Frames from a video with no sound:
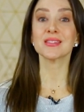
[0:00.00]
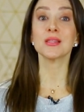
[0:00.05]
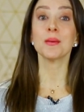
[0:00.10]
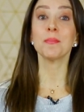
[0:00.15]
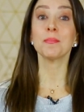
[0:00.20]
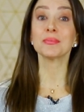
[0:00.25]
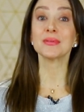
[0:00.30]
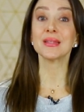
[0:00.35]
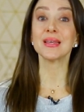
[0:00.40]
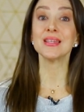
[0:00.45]

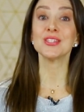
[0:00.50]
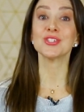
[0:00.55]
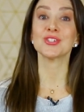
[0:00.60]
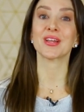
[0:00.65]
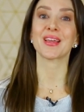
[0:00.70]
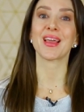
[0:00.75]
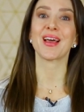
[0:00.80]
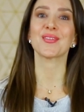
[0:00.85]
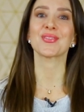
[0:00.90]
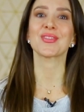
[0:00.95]
then please
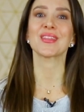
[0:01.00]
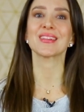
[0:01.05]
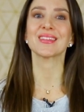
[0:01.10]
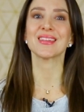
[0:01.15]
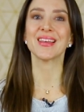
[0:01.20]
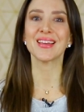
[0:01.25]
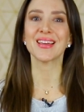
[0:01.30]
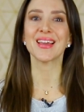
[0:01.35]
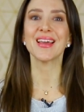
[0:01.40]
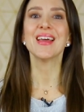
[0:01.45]
check out the
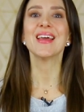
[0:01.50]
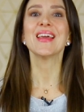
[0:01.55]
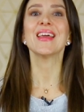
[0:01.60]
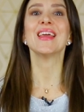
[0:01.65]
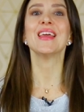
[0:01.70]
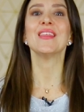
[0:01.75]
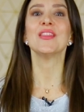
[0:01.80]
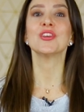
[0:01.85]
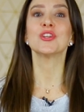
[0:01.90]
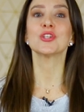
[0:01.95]
link
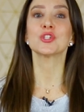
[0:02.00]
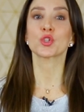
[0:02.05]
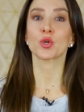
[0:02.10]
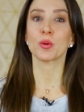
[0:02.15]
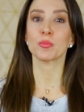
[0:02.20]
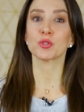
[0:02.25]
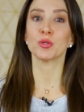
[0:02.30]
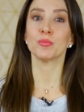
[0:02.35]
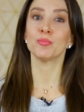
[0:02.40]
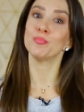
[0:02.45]
in the
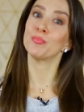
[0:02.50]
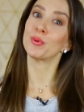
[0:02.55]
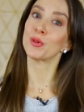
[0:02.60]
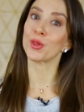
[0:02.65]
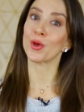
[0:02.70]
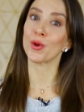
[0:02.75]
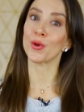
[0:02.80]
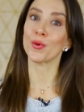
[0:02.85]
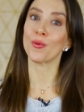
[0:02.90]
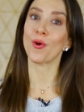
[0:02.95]
description
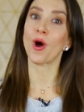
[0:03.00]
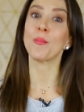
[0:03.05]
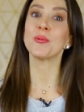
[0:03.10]
below.